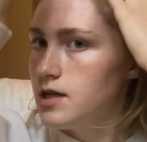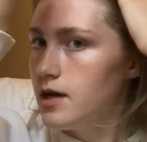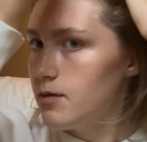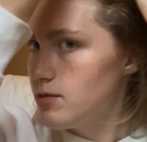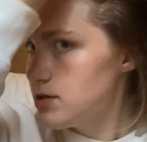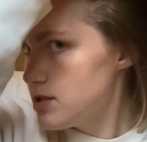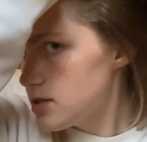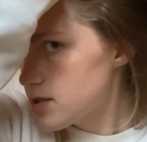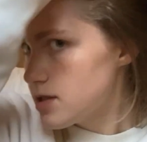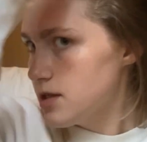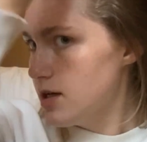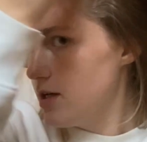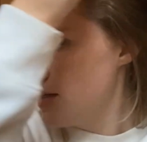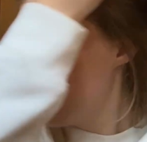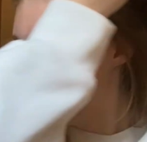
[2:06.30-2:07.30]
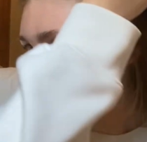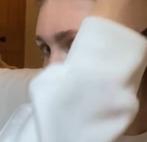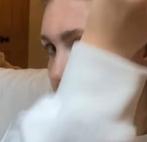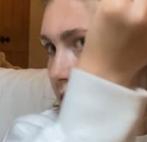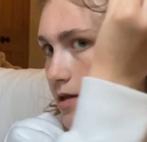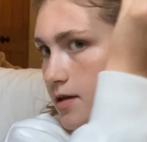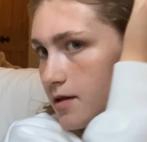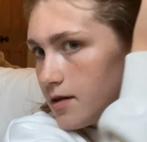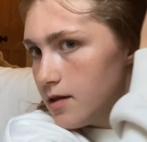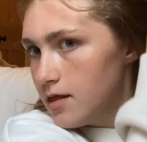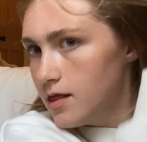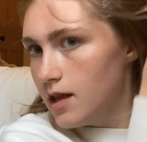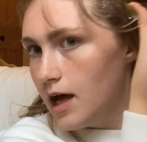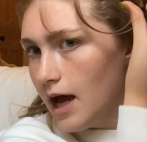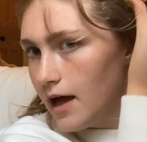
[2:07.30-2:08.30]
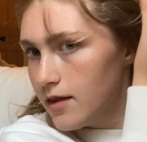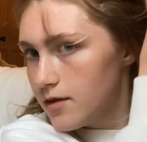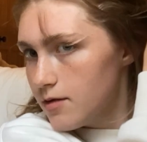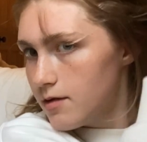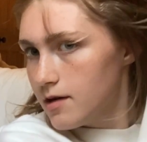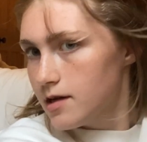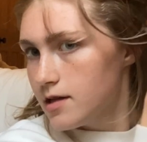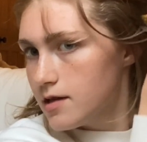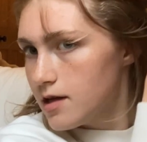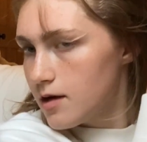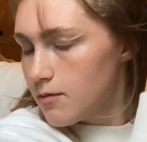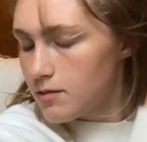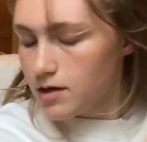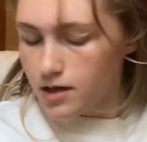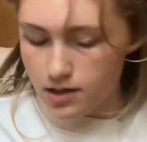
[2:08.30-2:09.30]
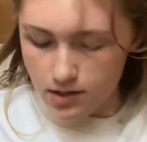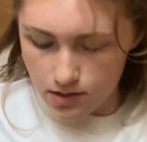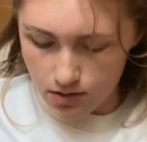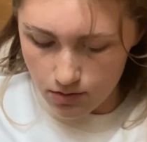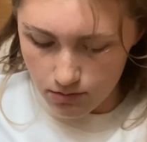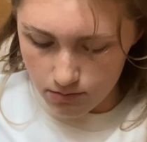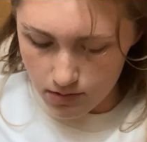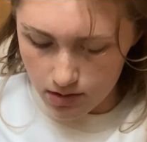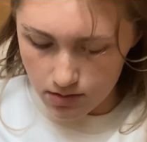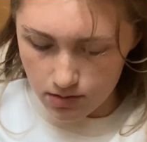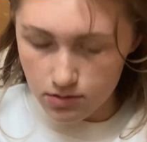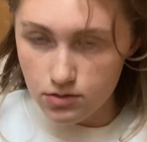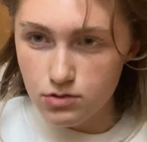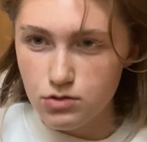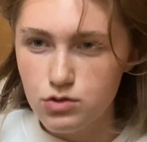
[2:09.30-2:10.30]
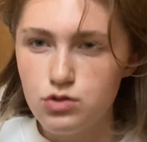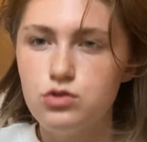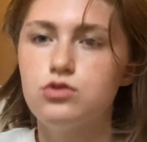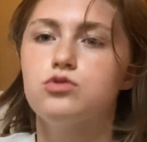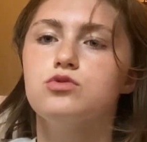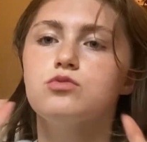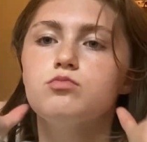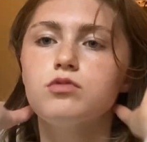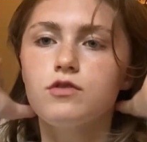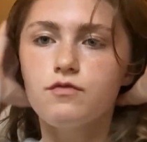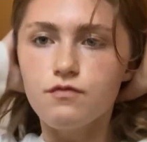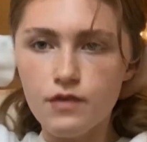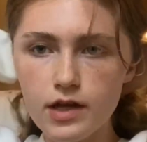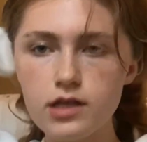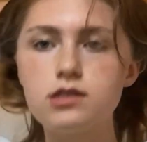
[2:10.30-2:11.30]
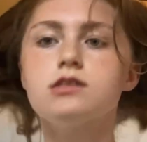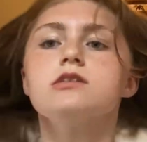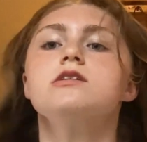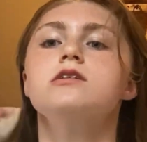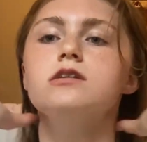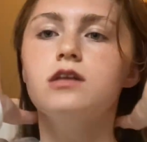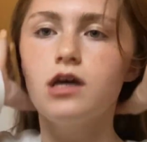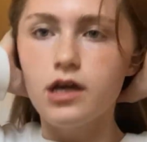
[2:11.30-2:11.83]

we're just gonna lather it in there. We're not gonna do nothing super fancy today.